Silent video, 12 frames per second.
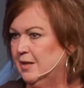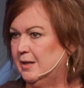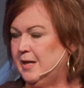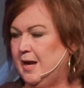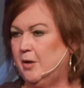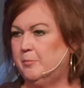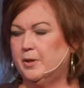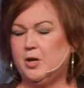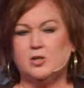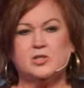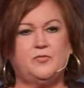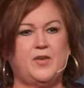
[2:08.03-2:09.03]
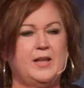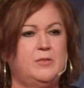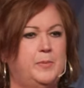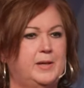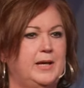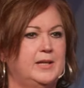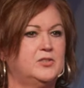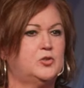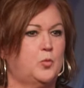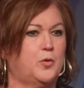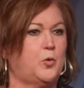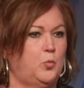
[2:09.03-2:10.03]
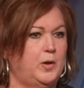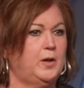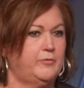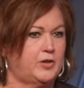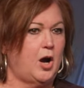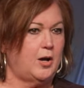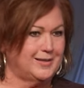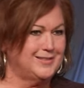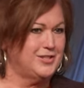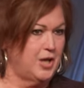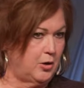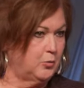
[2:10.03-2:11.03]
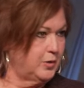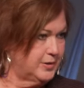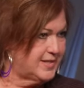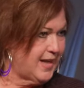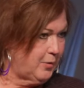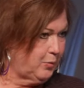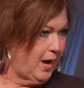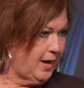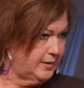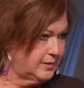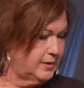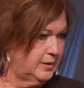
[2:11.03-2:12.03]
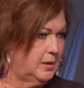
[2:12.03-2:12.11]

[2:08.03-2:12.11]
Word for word: Yeah, because faith begins where the will of God is known. Is that right?